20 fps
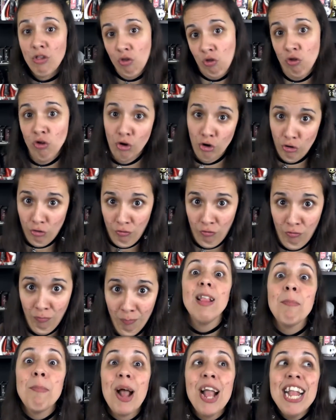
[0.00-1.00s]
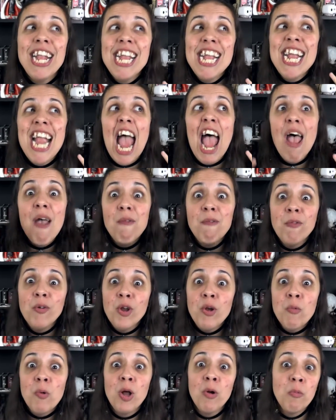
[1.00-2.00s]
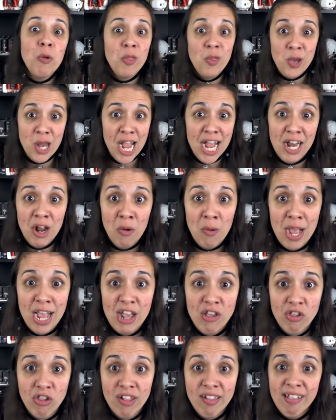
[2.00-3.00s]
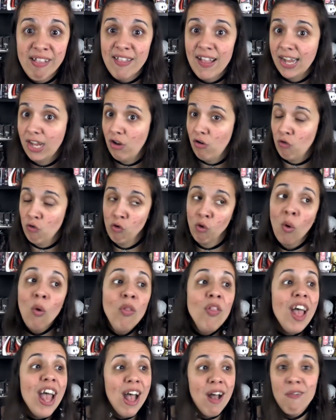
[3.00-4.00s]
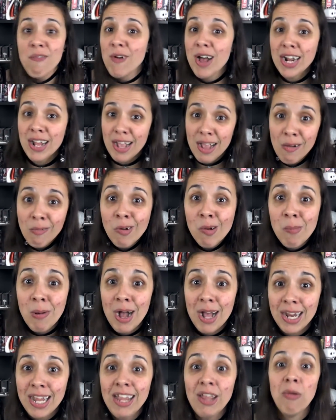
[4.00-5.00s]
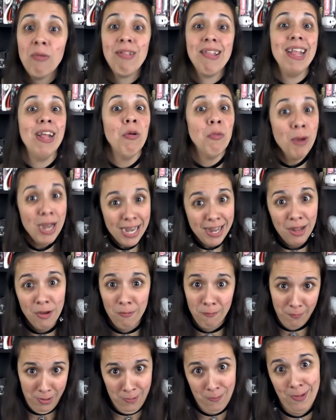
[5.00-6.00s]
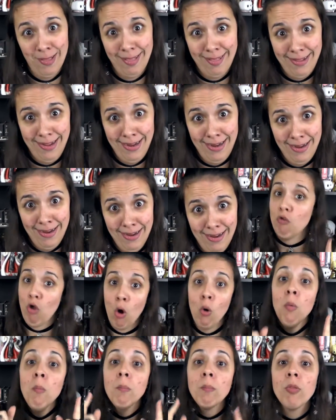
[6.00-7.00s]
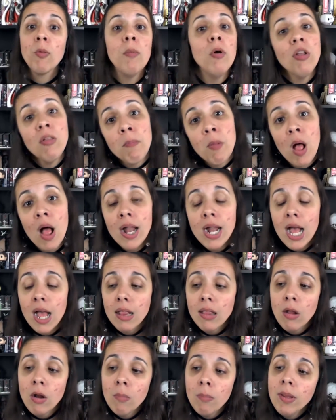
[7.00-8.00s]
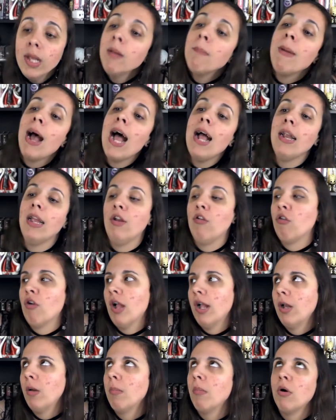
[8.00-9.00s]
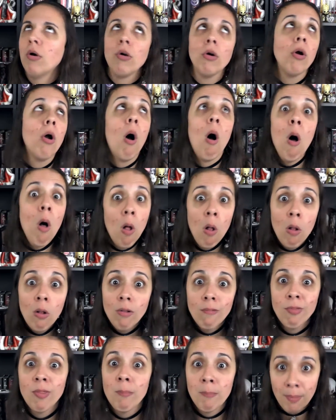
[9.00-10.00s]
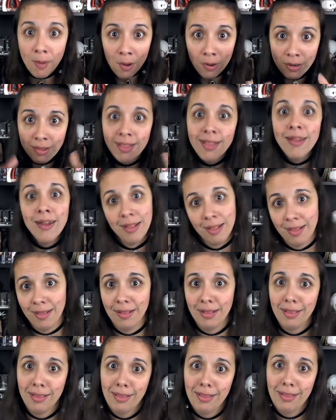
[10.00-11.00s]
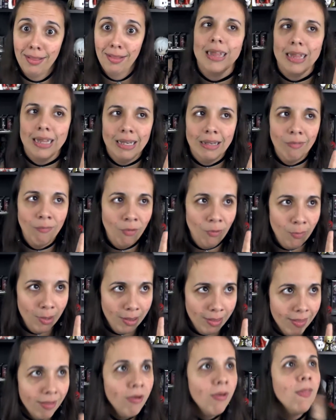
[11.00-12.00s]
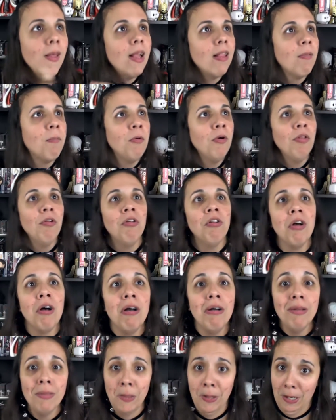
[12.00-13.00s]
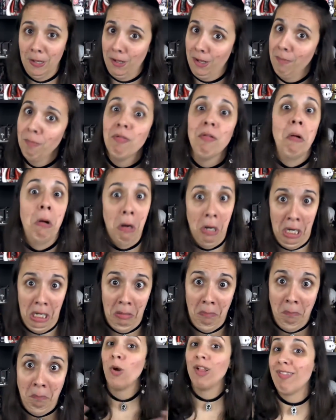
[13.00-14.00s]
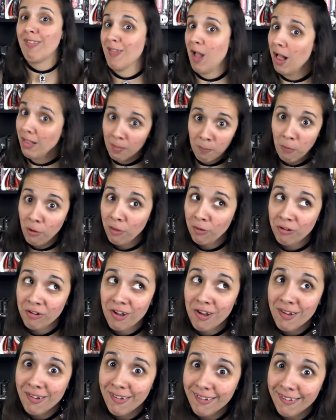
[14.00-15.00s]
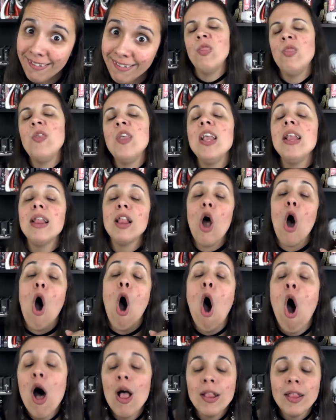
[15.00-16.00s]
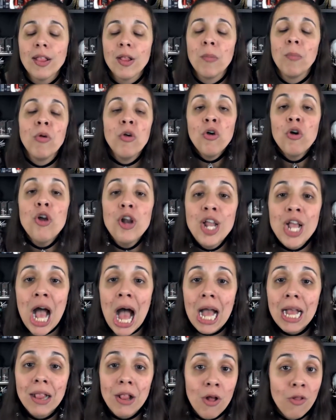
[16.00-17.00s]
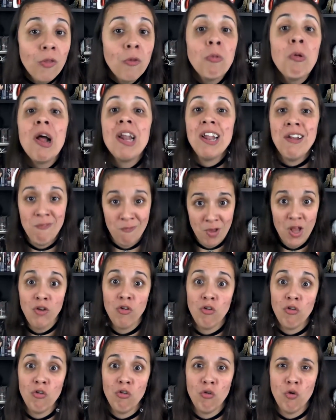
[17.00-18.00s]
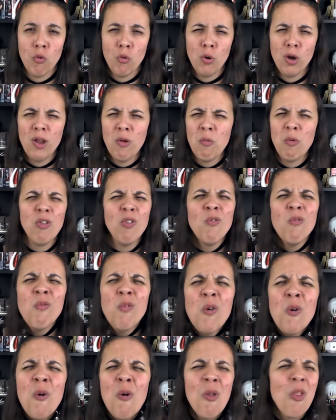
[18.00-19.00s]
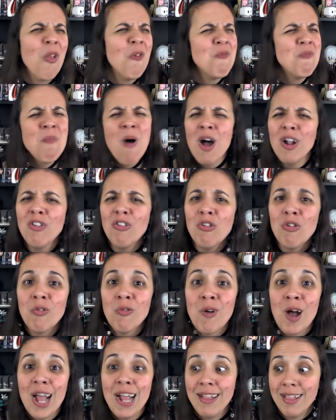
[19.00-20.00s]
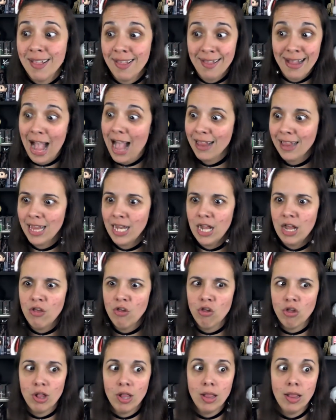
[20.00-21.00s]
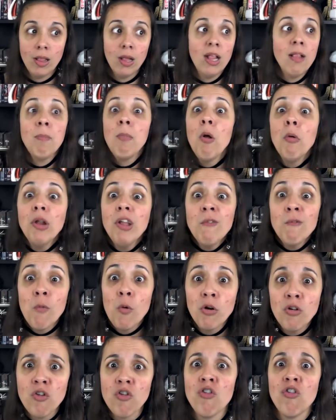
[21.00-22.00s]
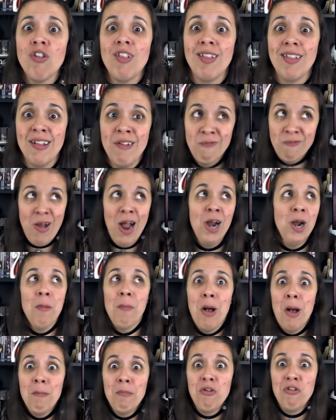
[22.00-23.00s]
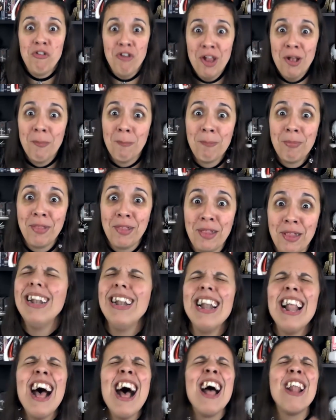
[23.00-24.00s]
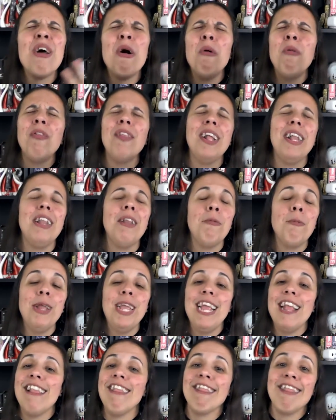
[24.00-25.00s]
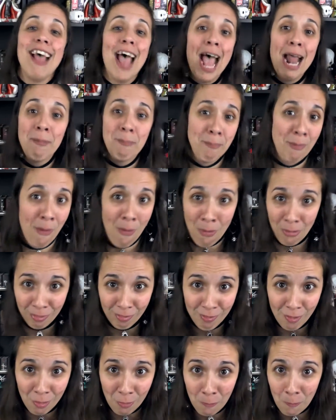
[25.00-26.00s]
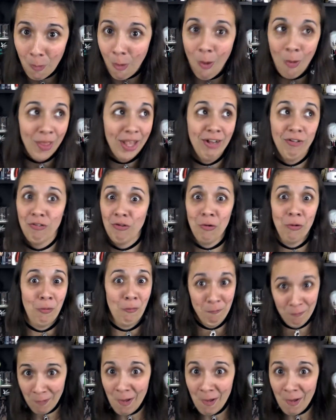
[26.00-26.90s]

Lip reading: and sugars, spiking everyone with nano-agents that controlled the F out of everybody using a radio frequency. So, the book's plot has our big baddie trying to murder all of the bugged citizens. And if you consider that spoiler talk, then I am sorry. What's not spoiler talk? This awesome good guys on the run adventure story was full of monster fights, assassinations, exploding fortresses, and firebomb ships. Not only did we get that balls to the wall external